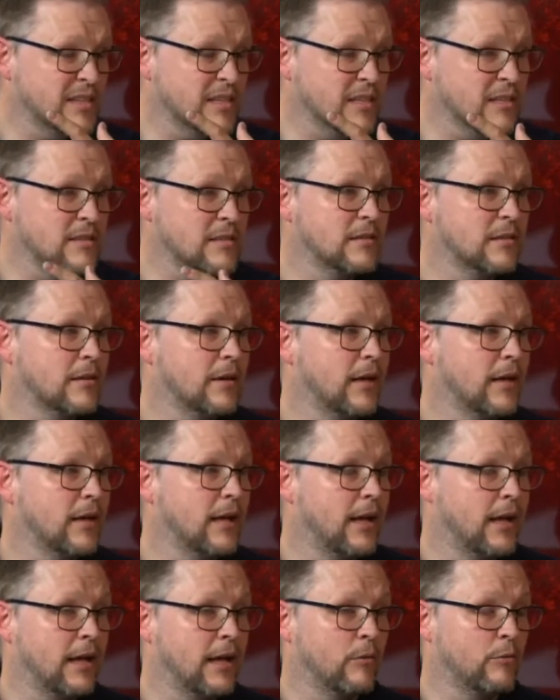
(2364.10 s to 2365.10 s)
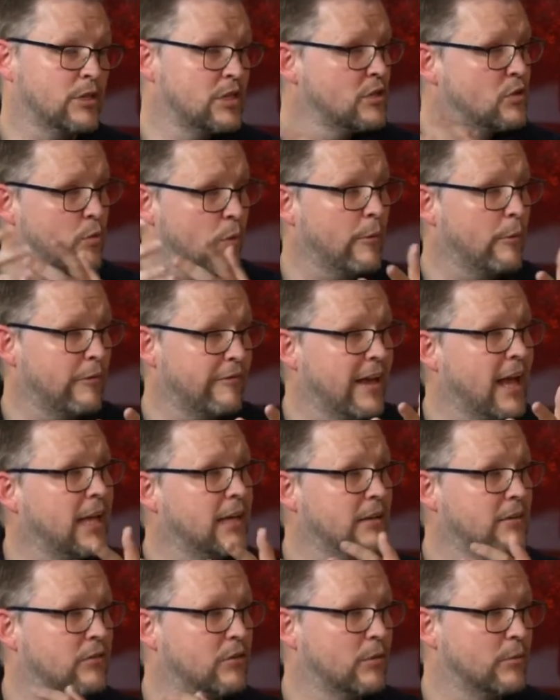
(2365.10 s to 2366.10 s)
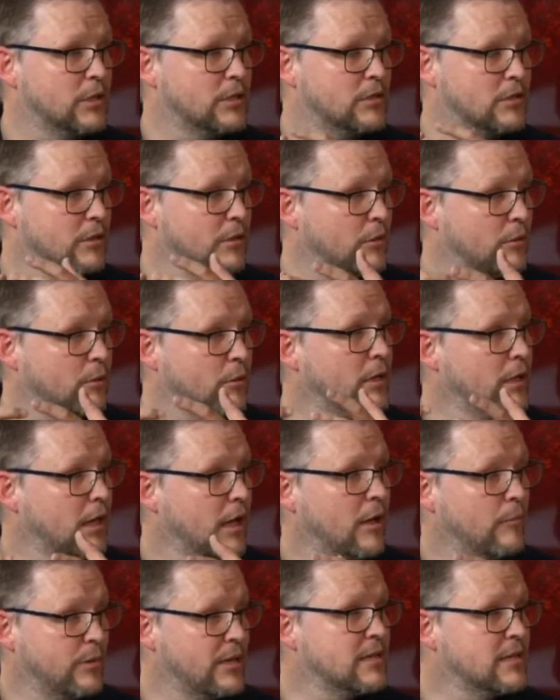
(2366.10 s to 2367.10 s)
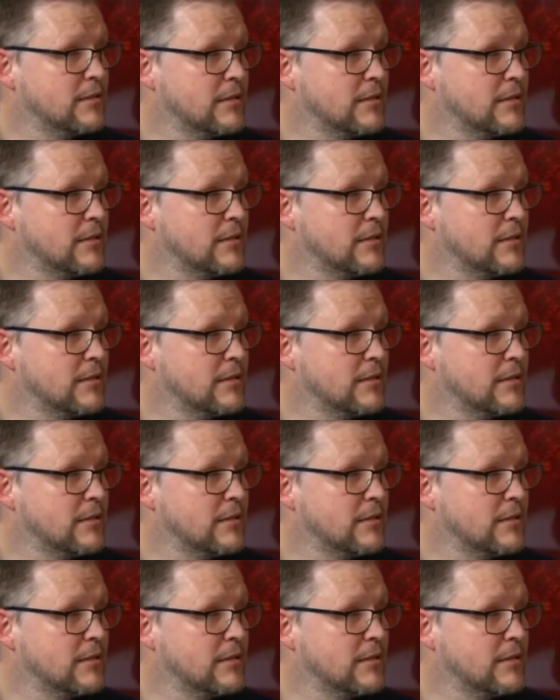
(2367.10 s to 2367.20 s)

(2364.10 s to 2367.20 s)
pieces, which is why we've added so much new pieces.